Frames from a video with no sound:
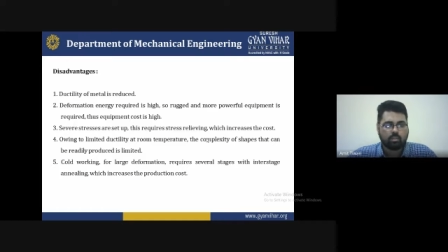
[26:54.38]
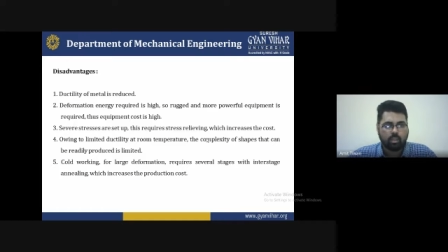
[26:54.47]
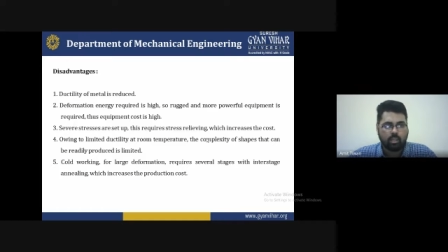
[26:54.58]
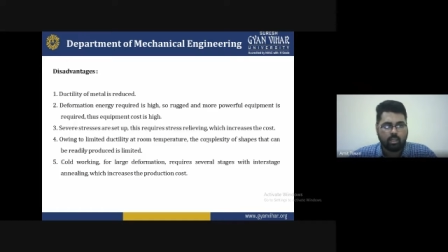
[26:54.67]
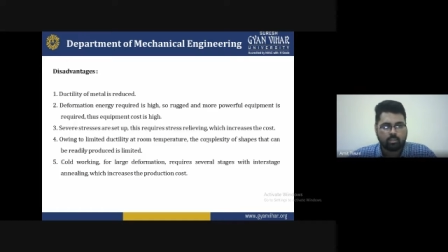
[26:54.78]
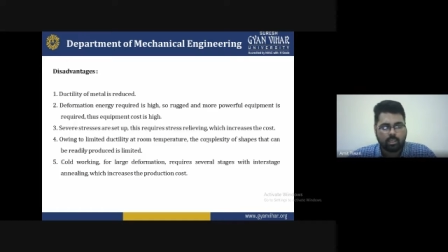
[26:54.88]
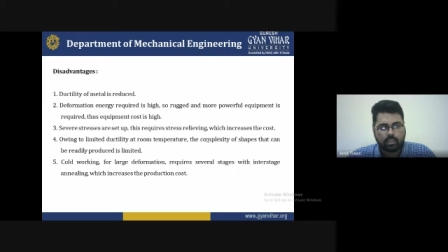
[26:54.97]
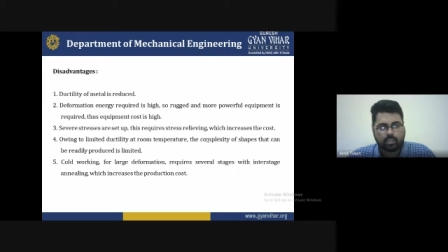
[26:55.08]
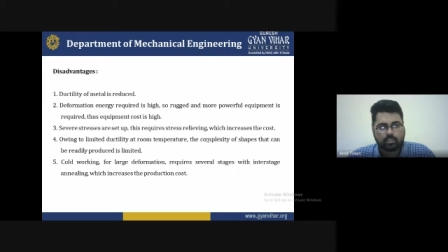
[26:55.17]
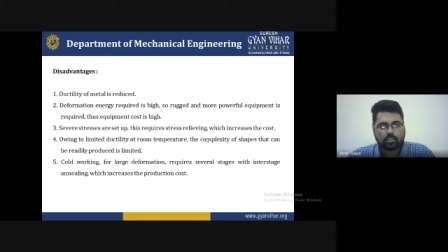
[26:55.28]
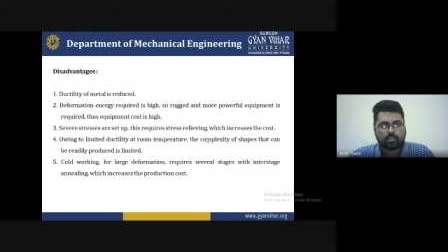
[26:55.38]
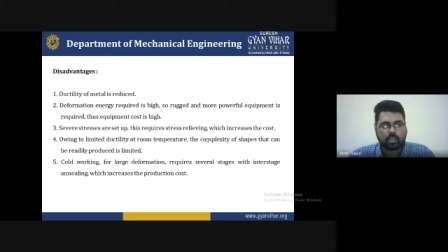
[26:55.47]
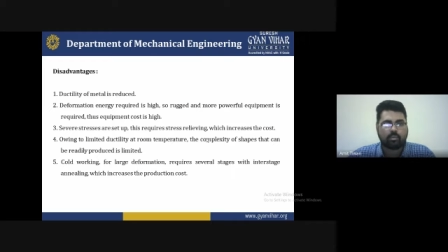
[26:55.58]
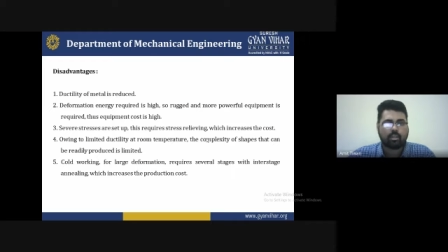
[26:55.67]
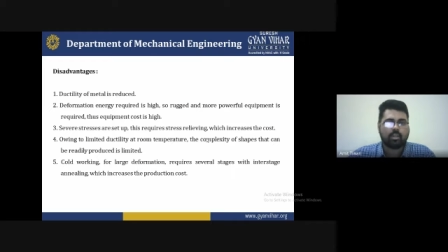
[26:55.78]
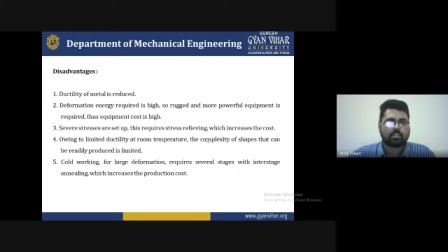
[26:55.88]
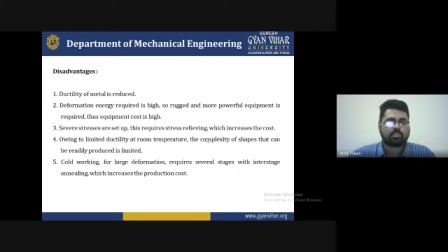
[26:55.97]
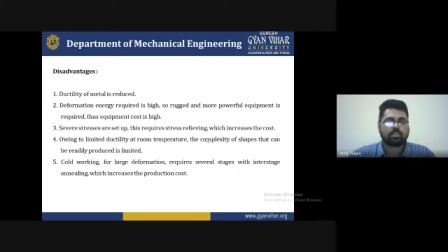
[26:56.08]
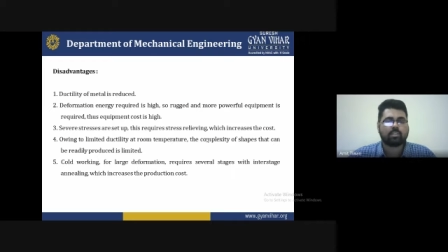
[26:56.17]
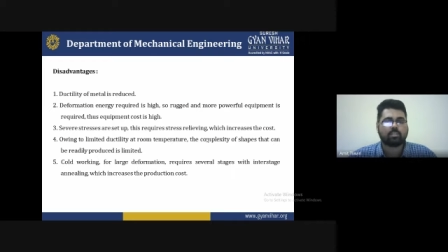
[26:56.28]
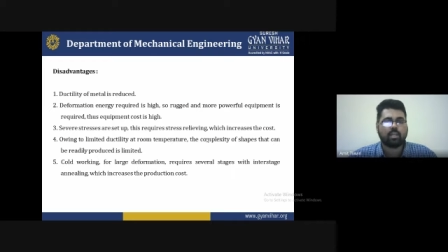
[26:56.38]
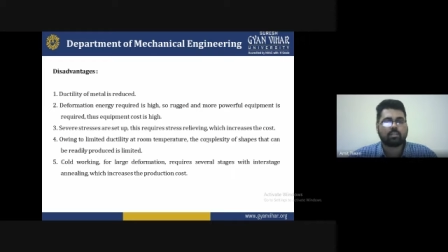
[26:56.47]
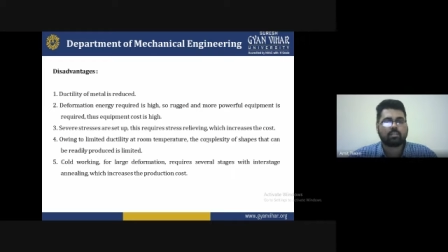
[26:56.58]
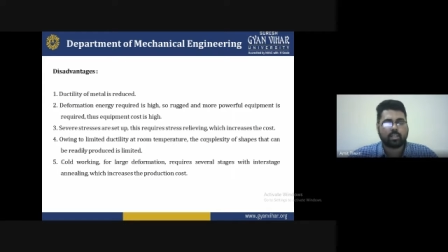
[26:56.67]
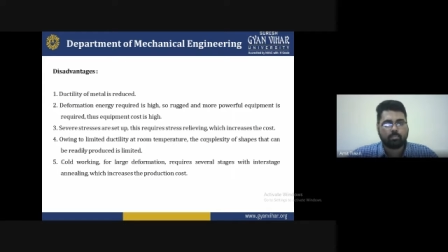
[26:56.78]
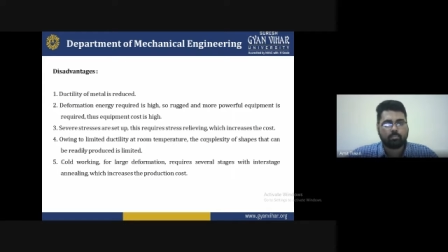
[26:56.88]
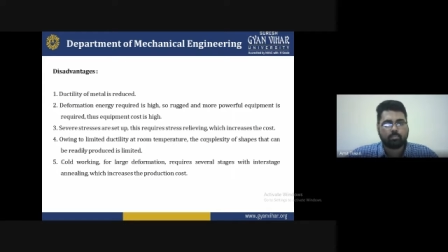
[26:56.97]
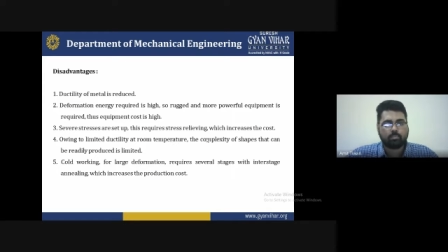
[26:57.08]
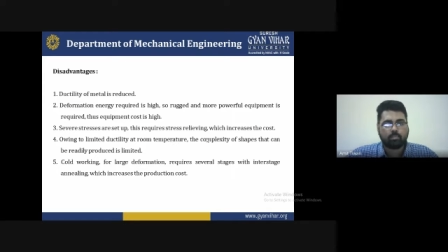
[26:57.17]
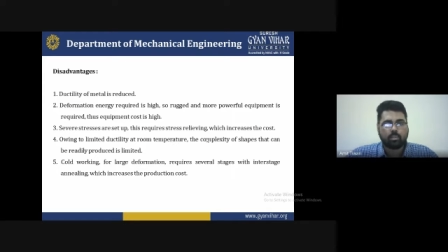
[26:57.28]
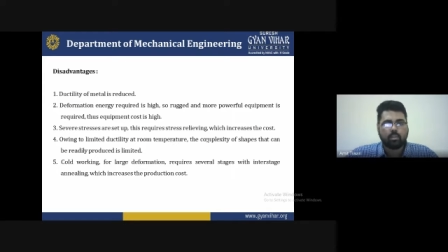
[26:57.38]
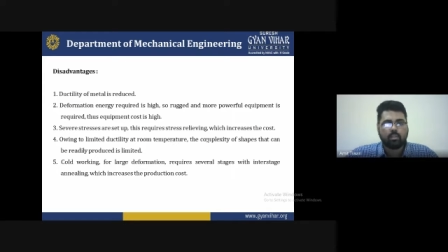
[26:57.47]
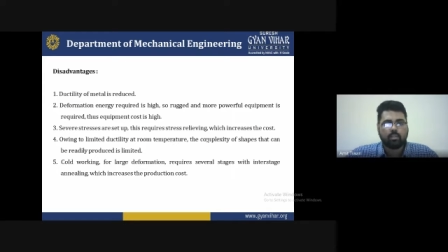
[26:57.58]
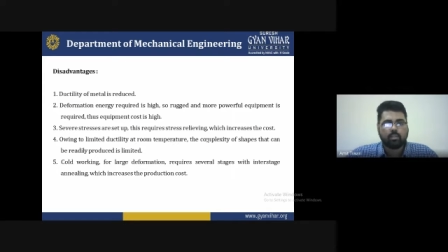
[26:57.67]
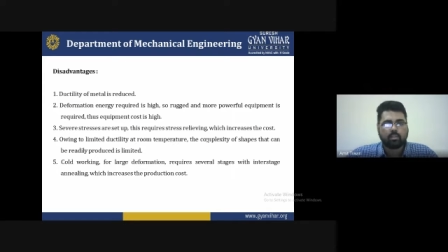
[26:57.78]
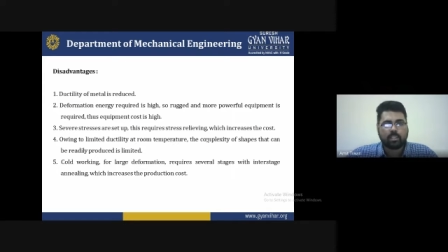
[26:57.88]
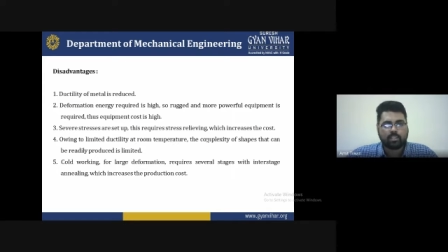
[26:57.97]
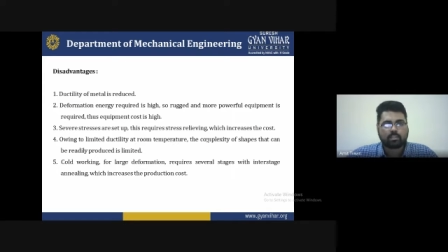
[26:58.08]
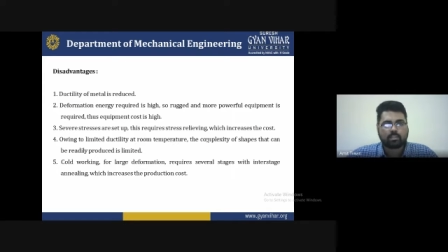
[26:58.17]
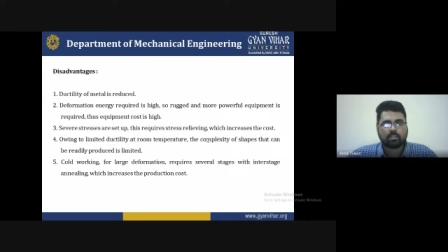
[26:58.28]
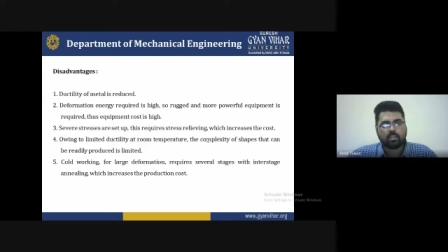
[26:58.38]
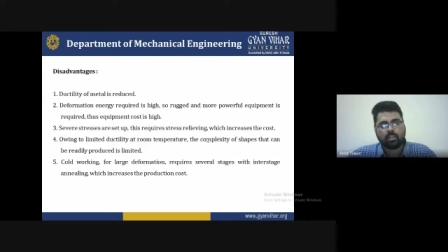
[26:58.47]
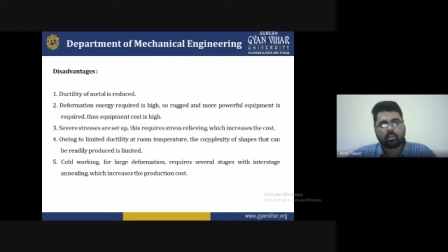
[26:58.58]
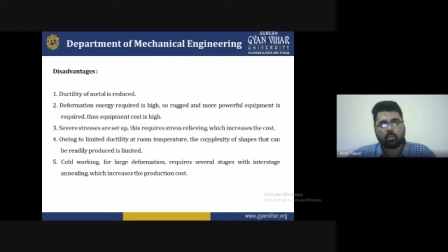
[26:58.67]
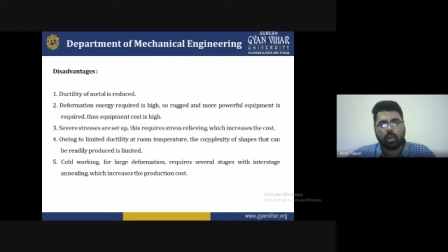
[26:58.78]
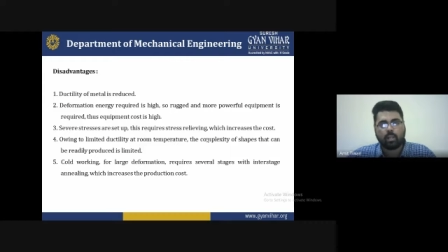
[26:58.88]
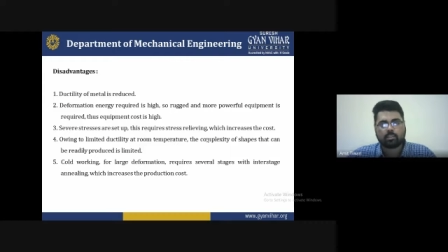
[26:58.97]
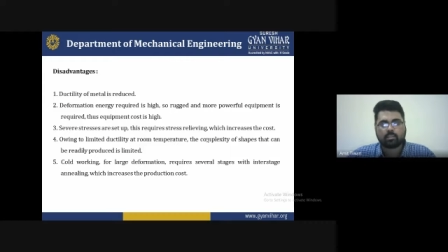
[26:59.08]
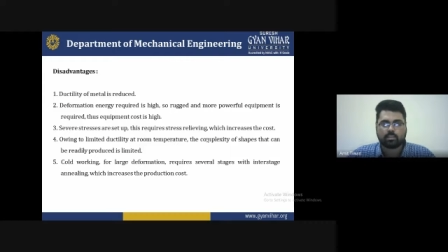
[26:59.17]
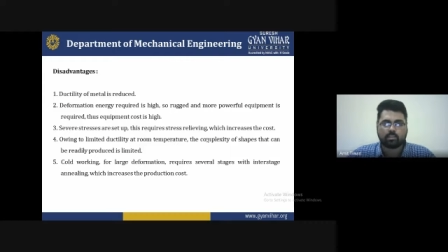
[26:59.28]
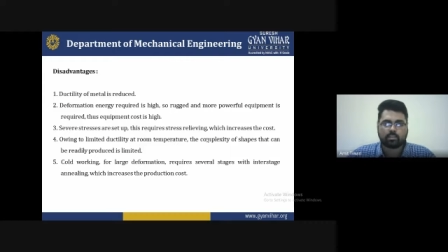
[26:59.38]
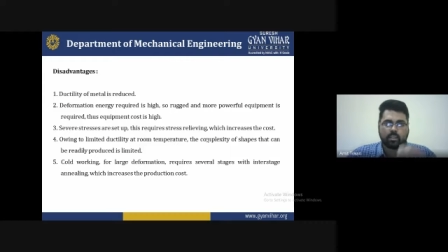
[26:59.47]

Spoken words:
Third, it is several stresses are set up. This requires stress